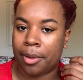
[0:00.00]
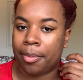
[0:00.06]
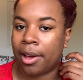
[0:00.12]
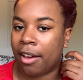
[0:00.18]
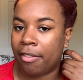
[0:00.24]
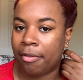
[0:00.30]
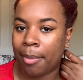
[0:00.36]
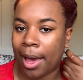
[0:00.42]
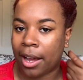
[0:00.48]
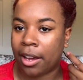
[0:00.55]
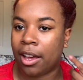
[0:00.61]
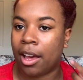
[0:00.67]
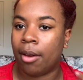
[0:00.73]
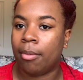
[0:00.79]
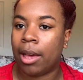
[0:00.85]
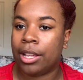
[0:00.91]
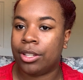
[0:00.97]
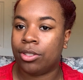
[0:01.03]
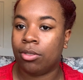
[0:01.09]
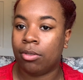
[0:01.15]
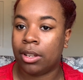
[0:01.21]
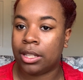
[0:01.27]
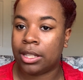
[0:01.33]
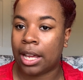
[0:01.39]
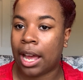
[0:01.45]
to puff back up as
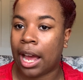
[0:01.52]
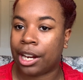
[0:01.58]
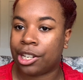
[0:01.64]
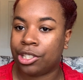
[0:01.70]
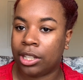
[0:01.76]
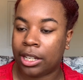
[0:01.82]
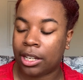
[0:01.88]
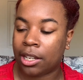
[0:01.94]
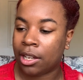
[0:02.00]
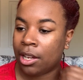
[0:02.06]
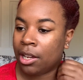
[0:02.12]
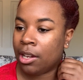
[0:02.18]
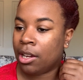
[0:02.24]
soon as they actually